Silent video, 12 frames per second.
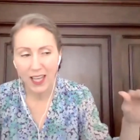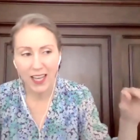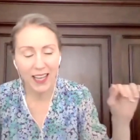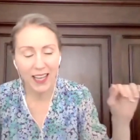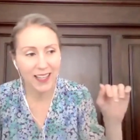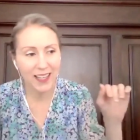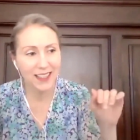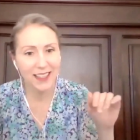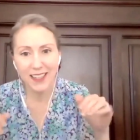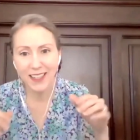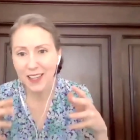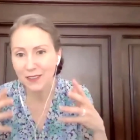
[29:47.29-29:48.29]
And
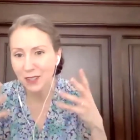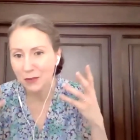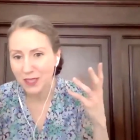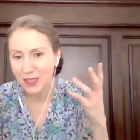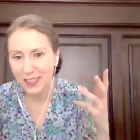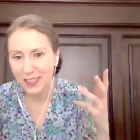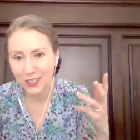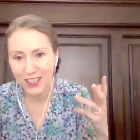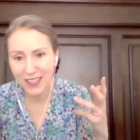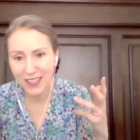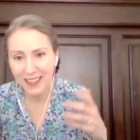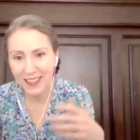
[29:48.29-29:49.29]
inevitably, you're
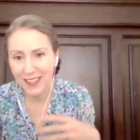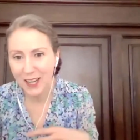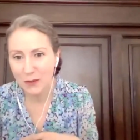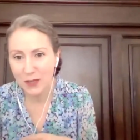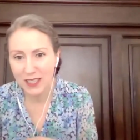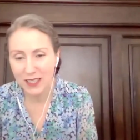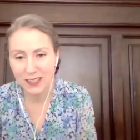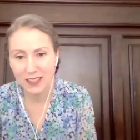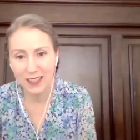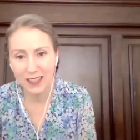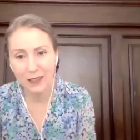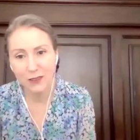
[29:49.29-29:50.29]
going to get comments
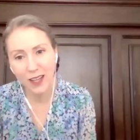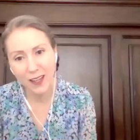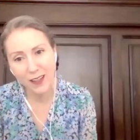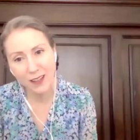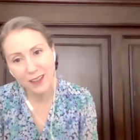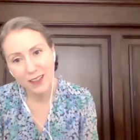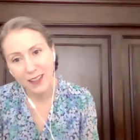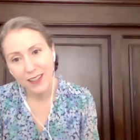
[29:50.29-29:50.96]
like, well,